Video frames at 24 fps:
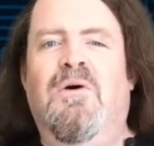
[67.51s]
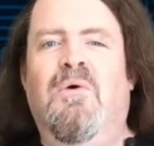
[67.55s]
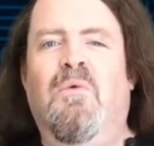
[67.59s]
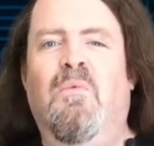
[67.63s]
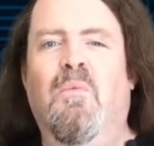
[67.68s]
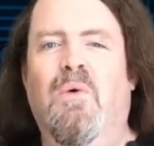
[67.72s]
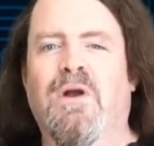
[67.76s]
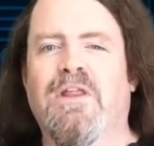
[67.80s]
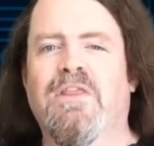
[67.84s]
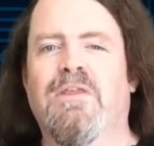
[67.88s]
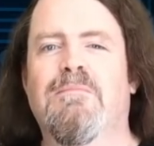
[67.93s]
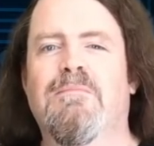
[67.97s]

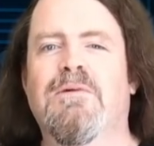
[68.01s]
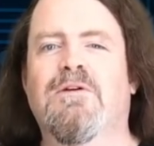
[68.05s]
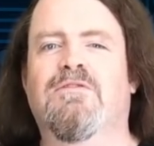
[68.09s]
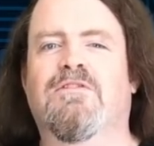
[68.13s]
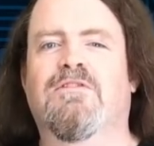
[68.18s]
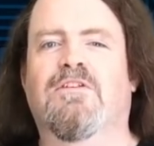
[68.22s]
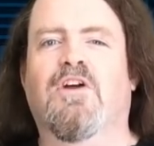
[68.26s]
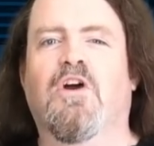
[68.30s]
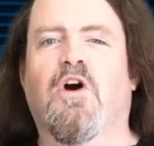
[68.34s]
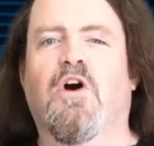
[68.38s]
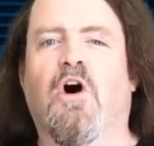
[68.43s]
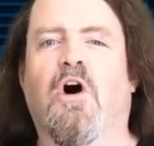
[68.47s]
One of the
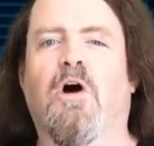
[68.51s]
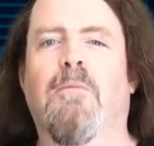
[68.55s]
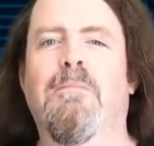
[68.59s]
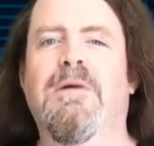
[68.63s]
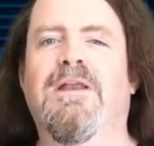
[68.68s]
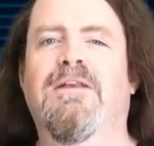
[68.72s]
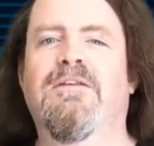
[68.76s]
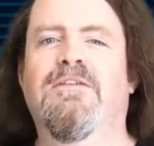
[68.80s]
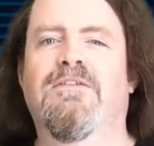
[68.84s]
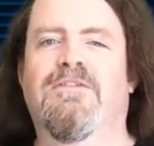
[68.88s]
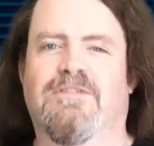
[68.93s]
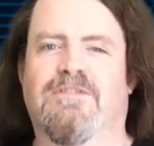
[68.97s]
most
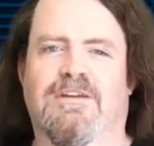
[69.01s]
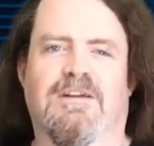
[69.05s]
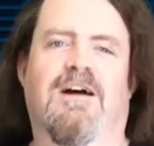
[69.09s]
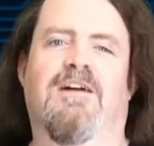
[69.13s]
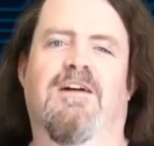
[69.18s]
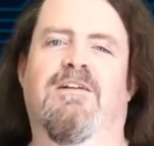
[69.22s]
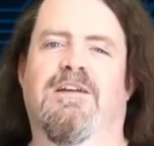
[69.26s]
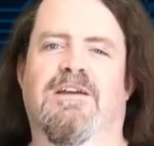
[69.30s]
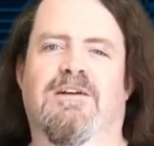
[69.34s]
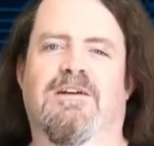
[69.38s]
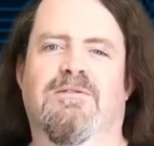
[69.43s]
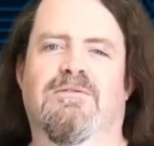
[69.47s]
common
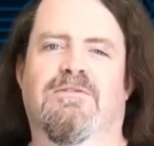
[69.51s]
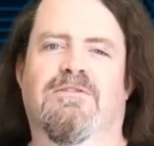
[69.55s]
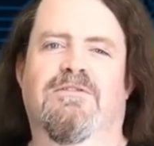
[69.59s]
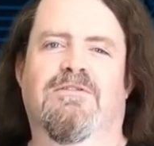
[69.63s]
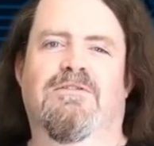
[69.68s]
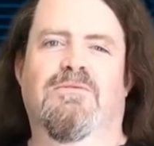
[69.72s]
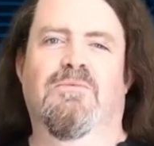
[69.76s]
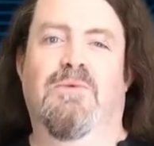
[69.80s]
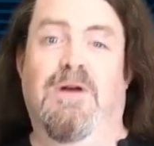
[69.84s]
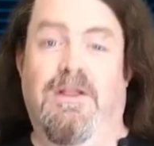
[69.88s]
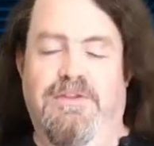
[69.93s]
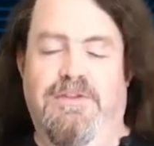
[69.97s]

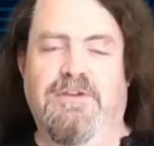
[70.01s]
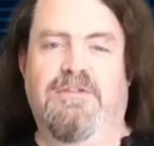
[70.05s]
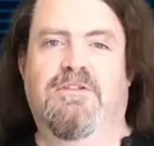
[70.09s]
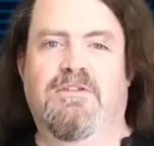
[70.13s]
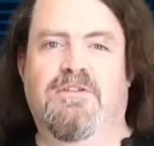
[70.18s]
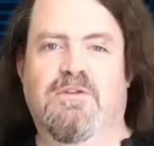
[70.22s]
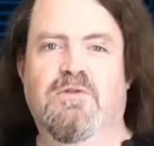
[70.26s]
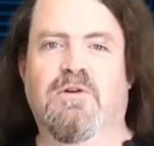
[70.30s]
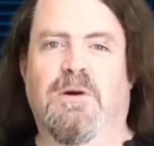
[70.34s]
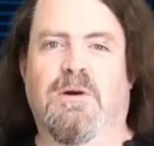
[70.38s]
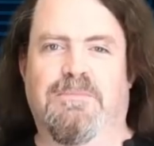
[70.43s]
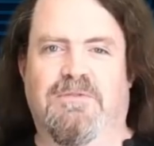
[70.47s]
scenarios where this
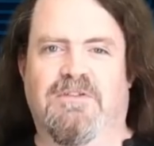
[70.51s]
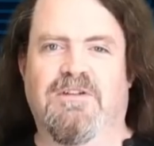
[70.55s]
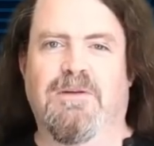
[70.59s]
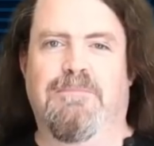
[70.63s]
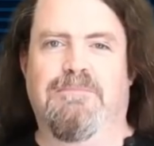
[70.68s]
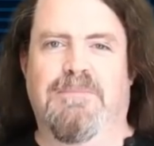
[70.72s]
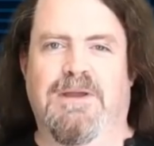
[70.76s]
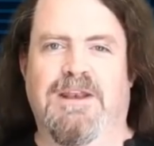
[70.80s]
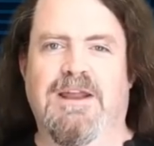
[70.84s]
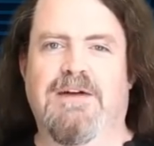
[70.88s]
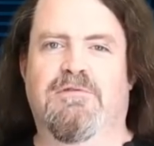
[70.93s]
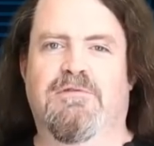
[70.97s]
crops
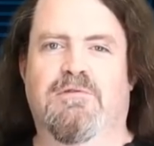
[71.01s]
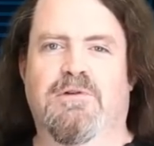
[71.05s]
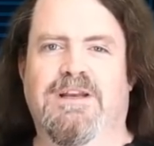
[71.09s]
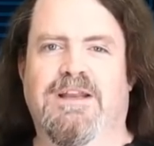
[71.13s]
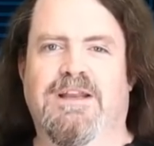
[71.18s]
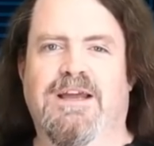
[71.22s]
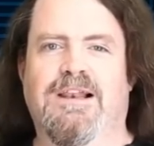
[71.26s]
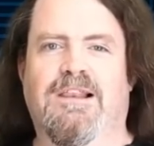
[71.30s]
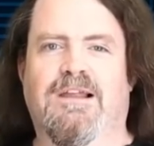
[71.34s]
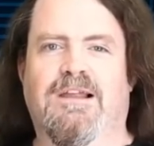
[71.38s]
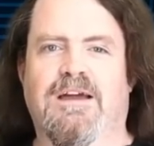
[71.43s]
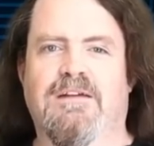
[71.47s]
up in
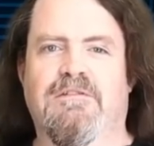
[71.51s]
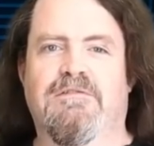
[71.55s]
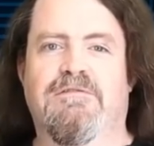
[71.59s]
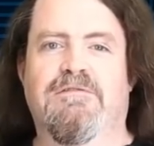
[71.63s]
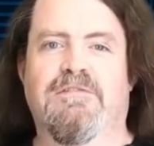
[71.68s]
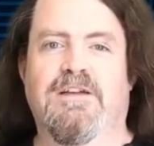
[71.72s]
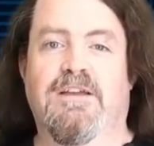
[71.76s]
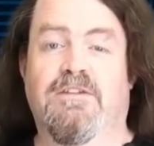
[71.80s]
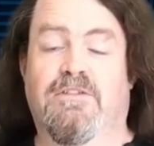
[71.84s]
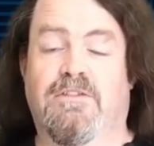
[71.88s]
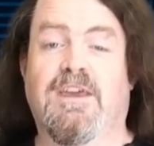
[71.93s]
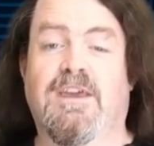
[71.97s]
everyday
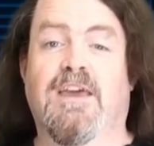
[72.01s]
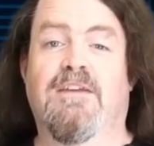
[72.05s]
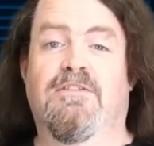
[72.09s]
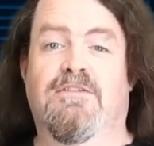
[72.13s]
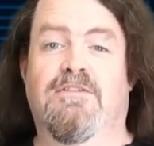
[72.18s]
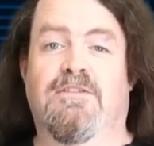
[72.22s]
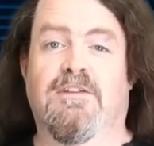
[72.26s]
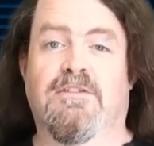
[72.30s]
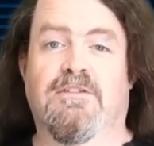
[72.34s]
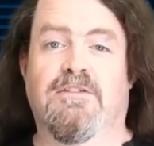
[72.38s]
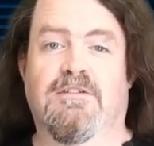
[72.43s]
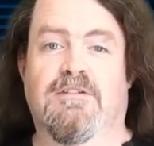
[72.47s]
life is case
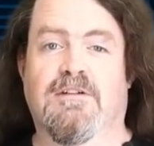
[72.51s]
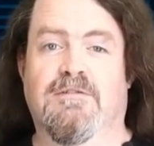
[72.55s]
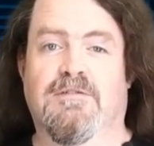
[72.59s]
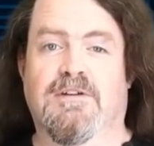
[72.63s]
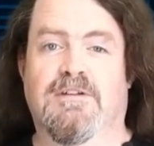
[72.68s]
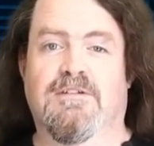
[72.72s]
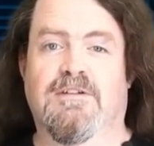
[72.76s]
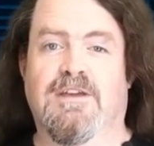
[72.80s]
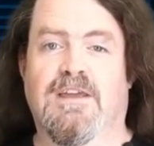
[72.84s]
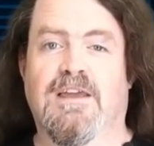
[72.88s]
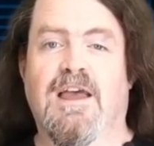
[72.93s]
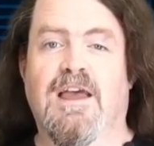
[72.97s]

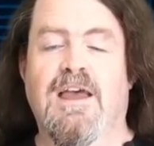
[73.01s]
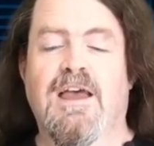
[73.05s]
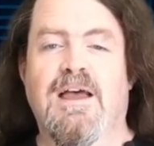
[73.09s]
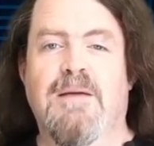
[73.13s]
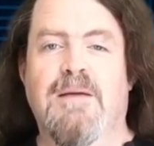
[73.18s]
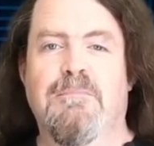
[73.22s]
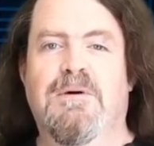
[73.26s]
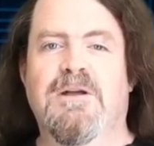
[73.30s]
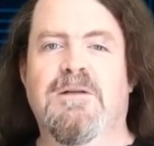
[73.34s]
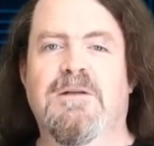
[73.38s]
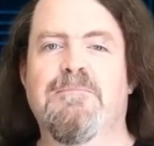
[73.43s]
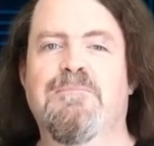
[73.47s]
sensitivity,
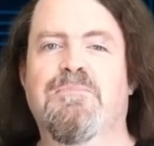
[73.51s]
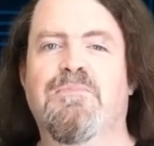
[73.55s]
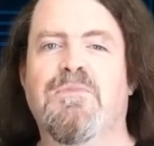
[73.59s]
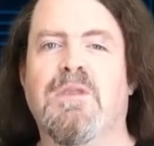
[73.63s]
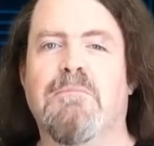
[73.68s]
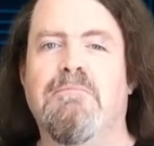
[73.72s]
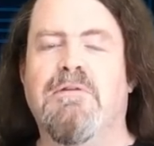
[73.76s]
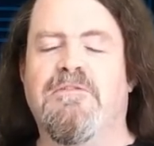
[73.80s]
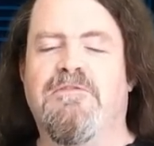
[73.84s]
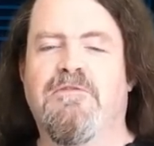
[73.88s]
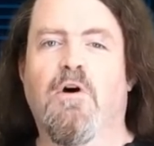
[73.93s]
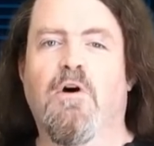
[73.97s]
but
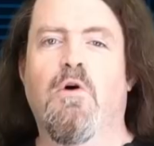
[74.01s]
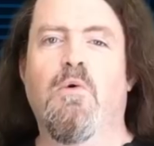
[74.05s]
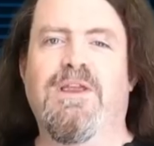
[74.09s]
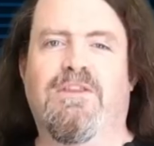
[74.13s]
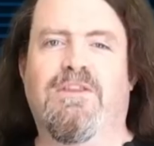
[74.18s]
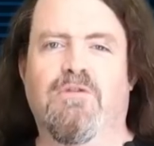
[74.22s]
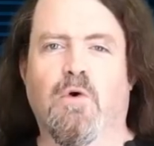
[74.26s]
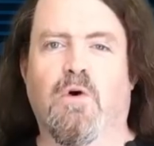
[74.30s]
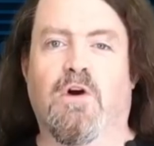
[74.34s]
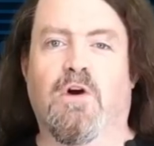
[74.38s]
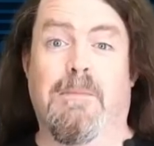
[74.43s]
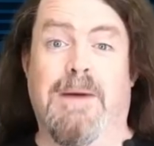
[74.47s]
before we
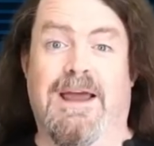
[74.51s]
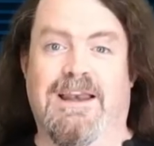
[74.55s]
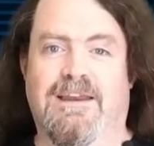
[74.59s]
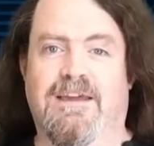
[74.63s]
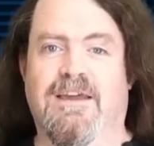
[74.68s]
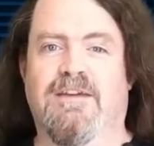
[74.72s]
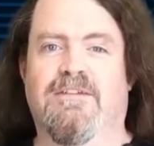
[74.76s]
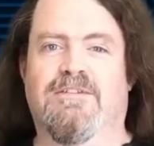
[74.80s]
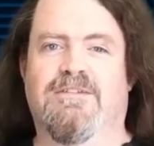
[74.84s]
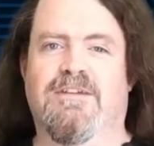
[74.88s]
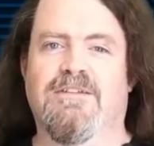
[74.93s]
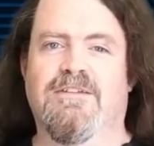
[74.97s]
talk about
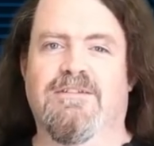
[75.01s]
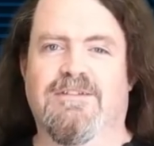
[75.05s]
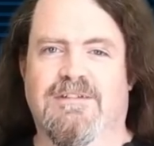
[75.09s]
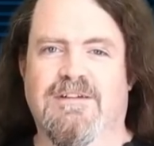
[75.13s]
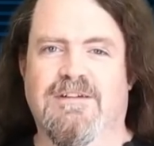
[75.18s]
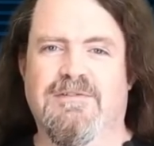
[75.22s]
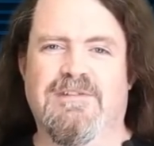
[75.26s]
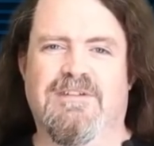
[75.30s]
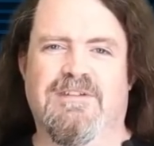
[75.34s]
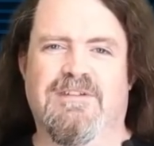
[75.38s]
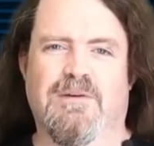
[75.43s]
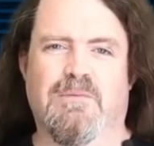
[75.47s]
case
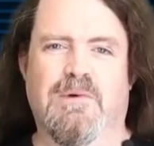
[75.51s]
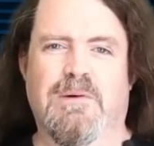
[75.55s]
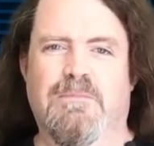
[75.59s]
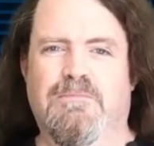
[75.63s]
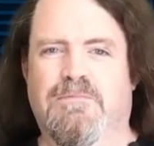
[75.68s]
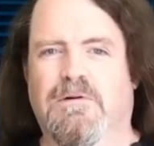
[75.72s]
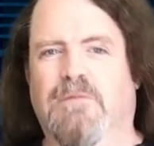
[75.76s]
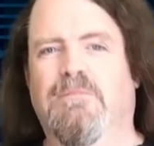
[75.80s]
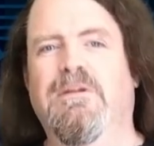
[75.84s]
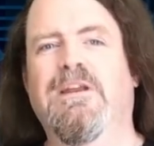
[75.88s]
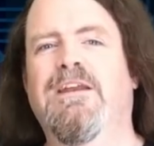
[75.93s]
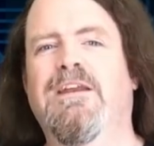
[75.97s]
sensitivity, we
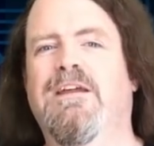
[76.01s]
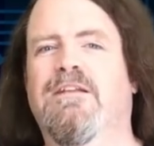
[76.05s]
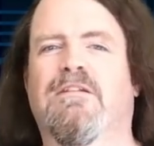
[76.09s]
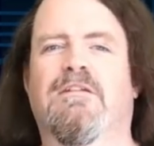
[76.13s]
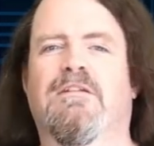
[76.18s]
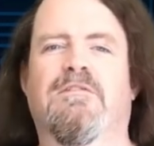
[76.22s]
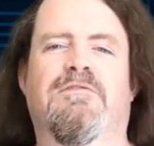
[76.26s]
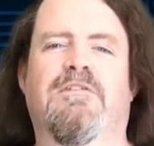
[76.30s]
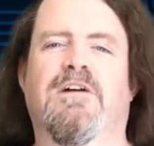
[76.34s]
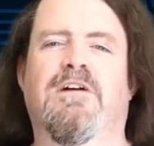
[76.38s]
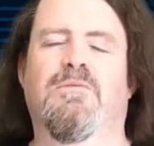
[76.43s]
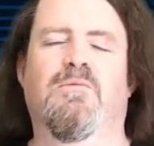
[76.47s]
probably need to
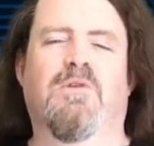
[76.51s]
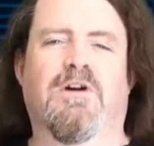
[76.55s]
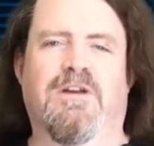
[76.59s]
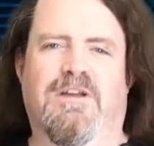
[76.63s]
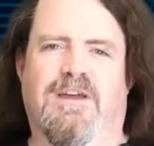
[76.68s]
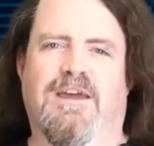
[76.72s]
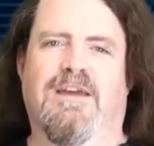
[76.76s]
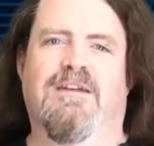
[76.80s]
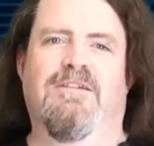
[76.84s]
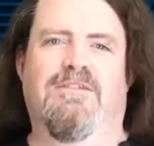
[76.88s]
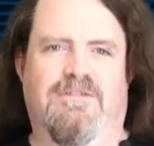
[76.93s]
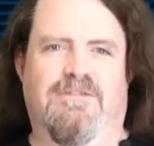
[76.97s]
define what
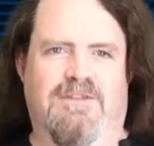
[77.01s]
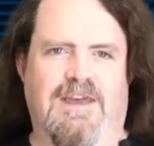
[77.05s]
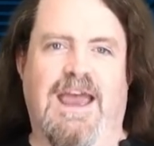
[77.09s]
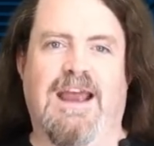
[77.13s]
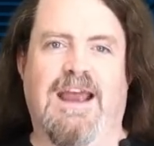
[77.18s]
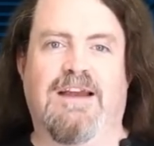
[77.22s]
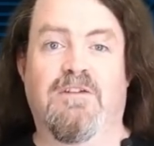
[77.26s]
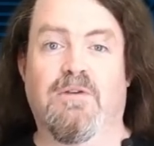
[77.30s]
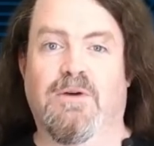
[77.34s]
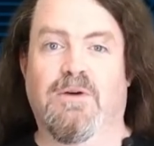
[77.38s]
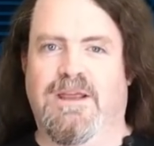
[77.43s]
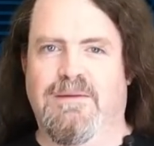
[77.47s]
case
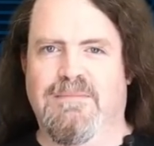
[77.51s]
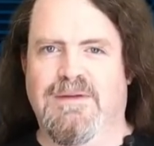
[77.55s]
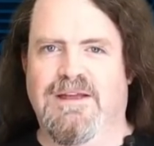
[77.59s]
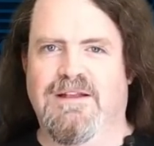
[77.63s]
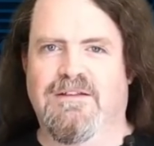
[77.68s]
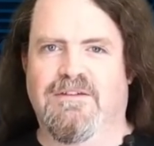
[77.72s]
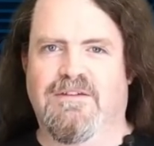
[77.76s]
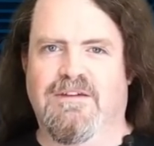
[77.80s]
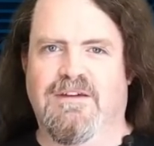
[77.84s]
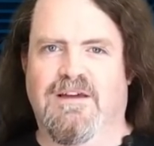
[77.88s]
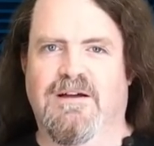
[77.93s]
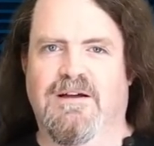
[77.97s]
actually
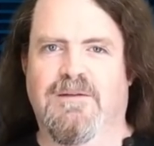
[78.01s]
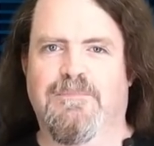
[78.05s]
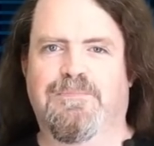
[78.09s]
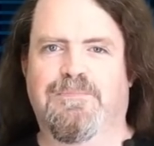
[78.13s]
means here.